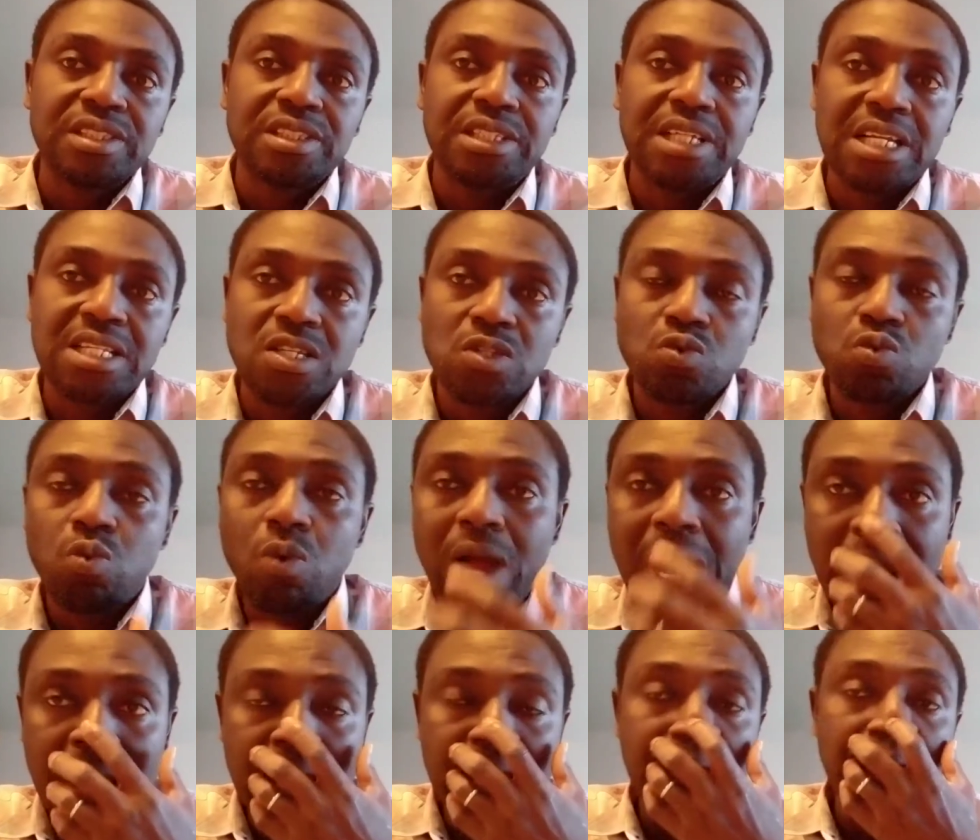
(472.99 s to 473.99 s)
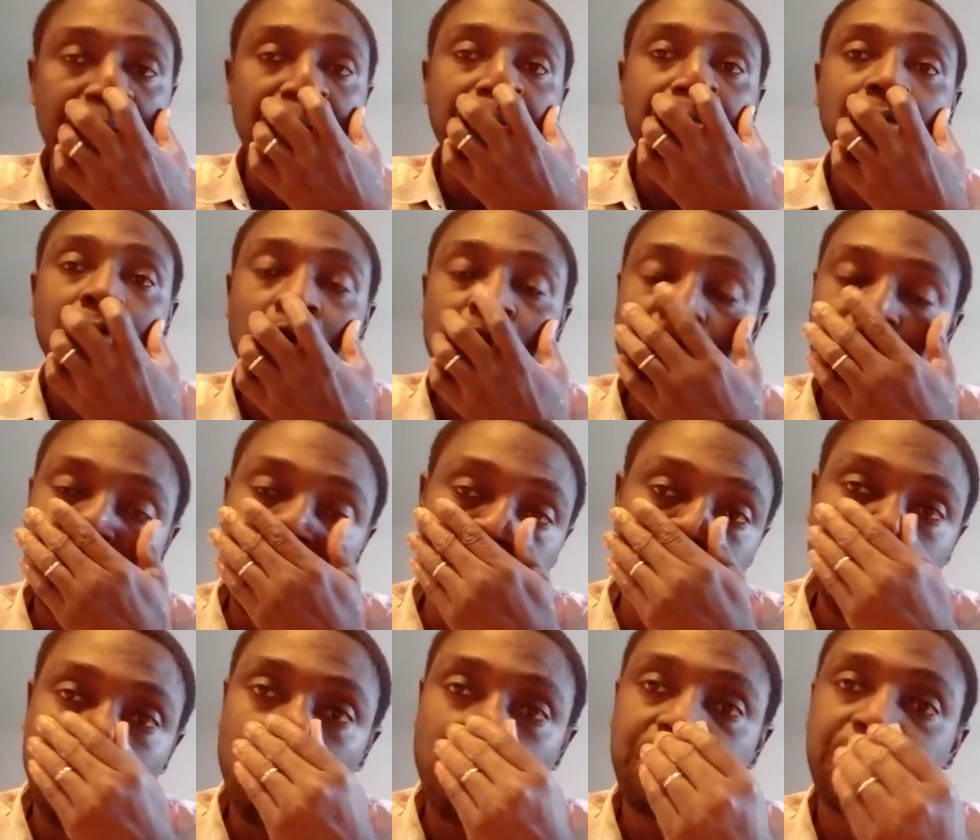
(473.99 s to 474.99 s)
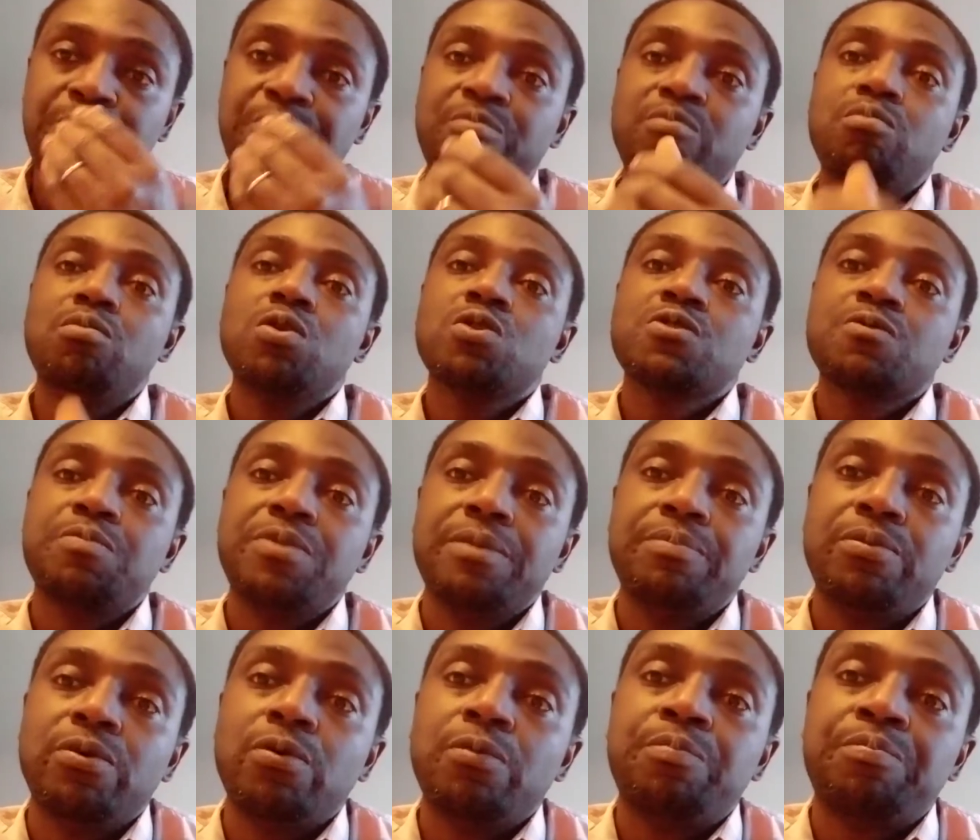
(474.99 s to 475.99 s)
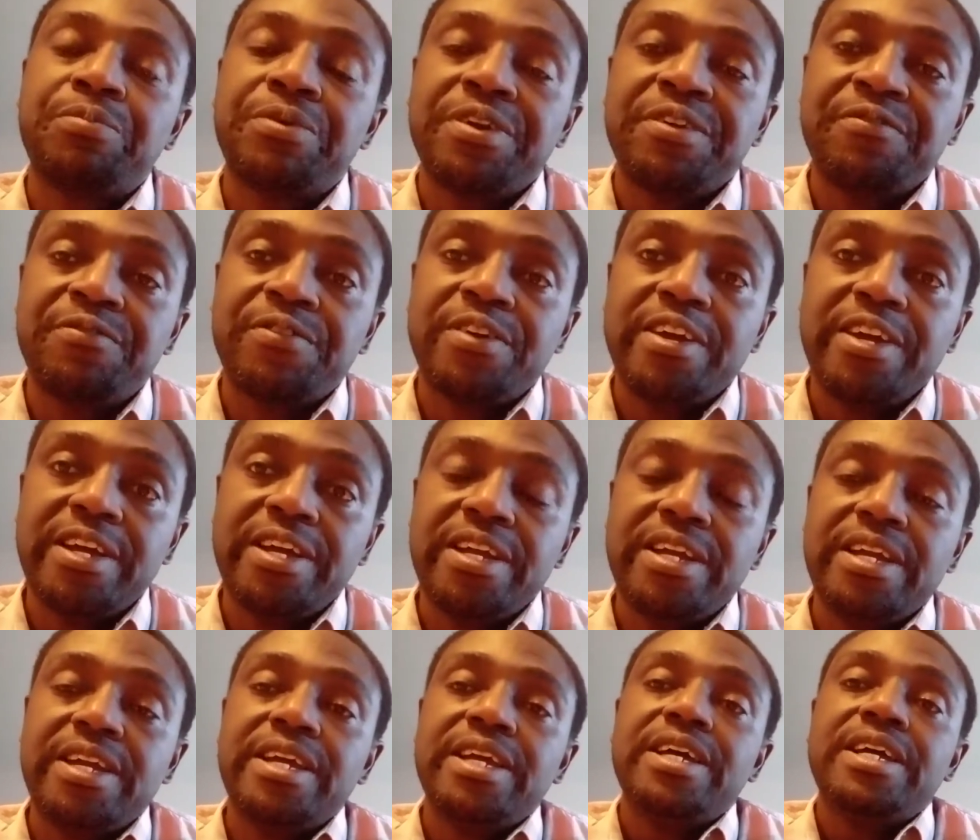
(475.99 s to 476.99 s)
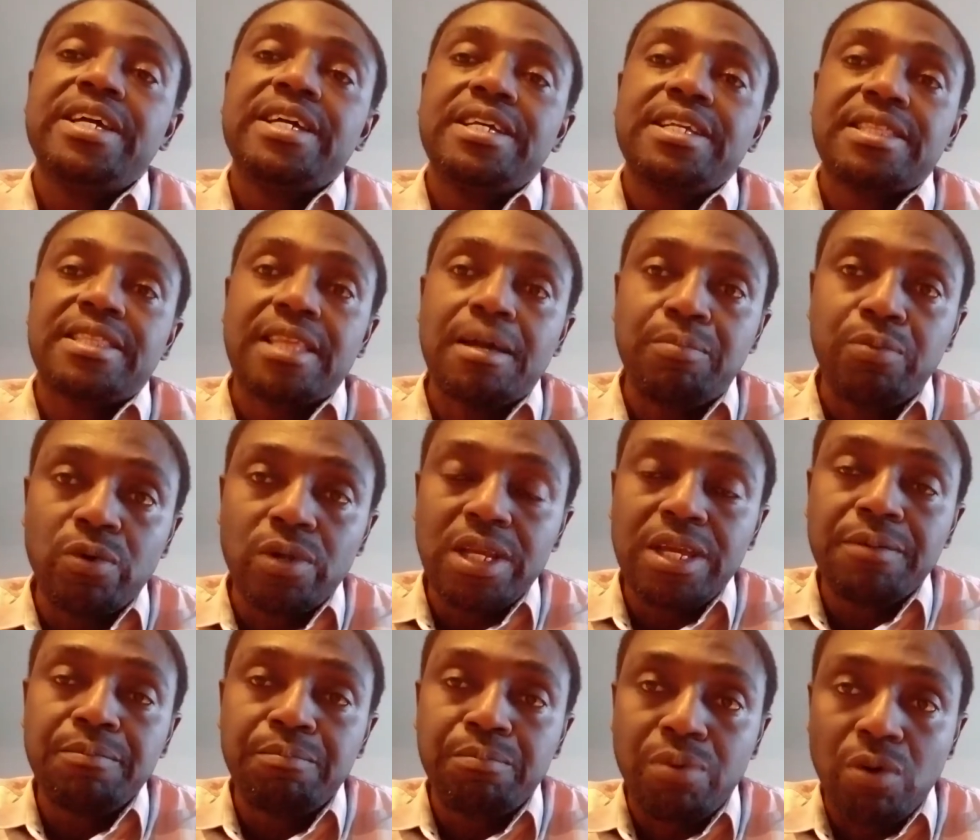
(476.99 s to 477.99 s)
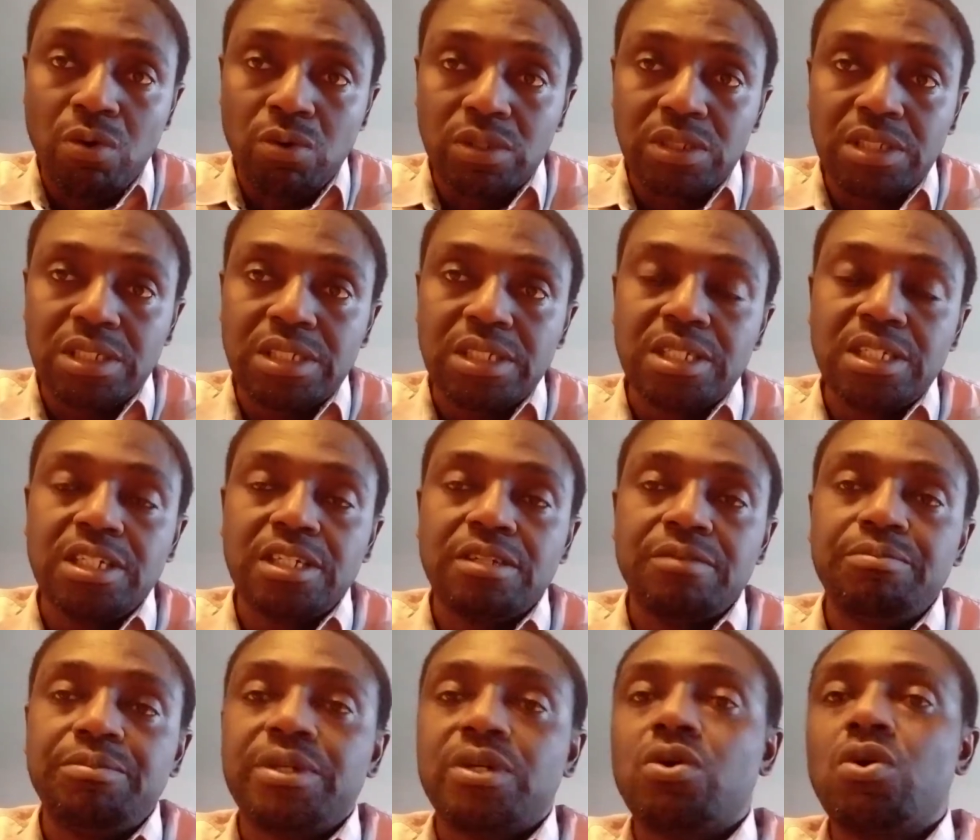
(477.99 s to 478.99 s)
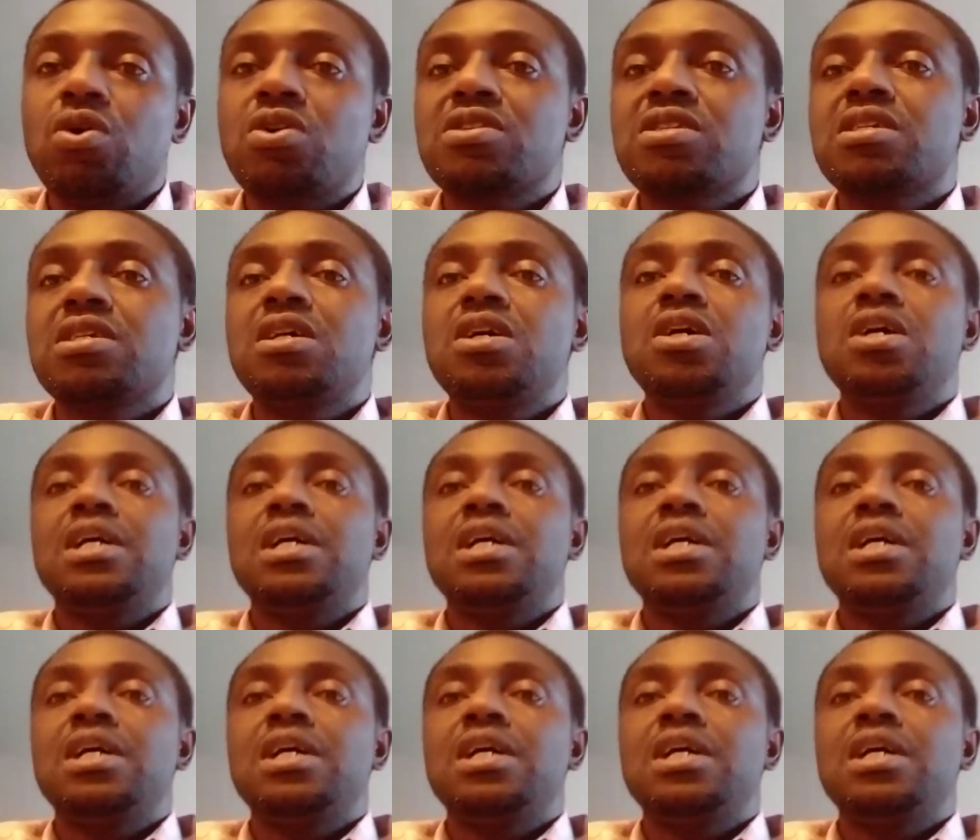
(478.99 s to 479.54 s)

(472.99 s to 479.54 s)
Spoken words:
That is why most people prefer tarpaulin pond, because,